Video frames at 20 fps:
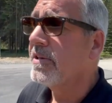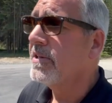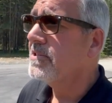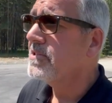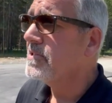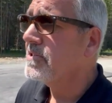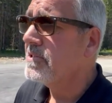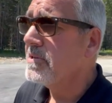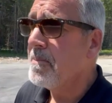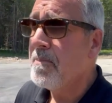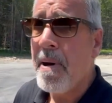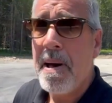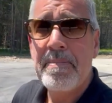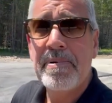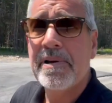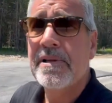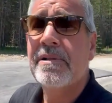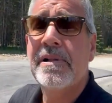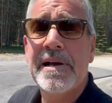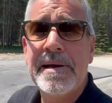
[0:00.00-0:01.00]
This is a
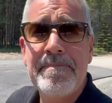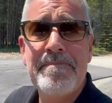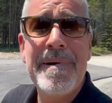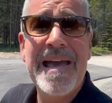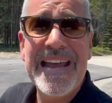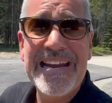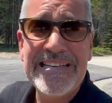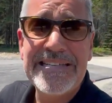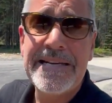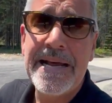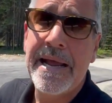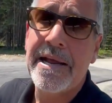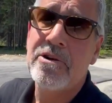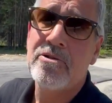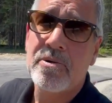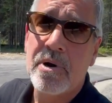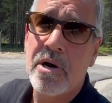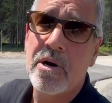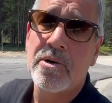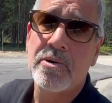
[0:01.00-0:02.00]
publicly
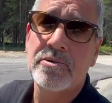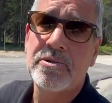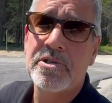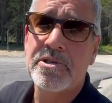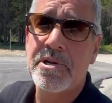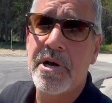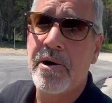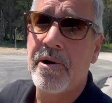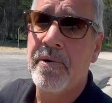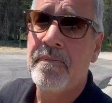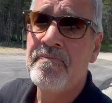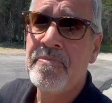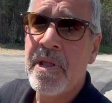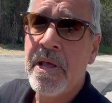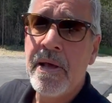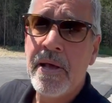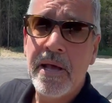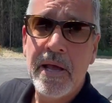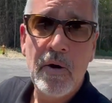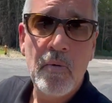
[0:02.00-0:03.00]
maintained road, so
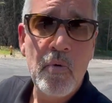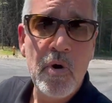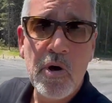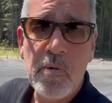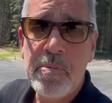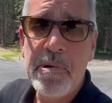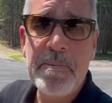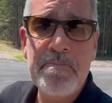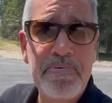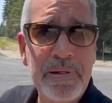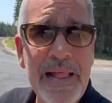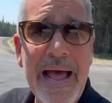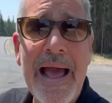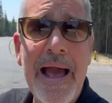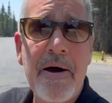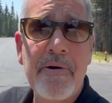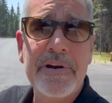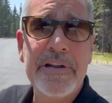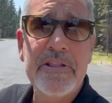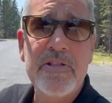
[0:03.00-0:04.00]
it will be
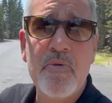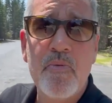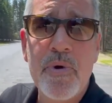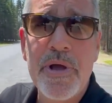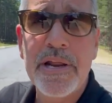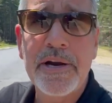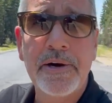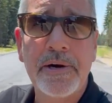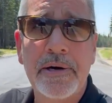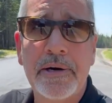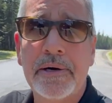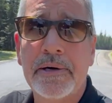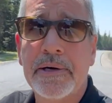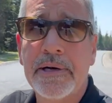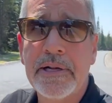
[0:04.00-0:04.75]
plowed in the winter.